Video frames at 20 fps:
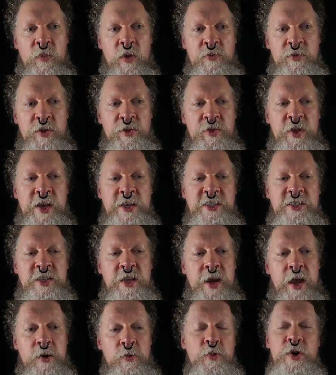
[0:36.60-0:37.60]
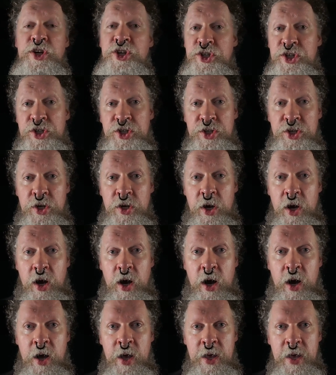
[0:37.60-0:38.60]
the things that i wish
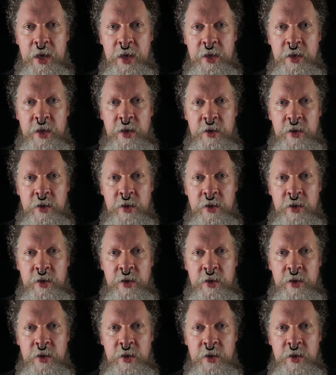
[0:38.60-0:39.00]
i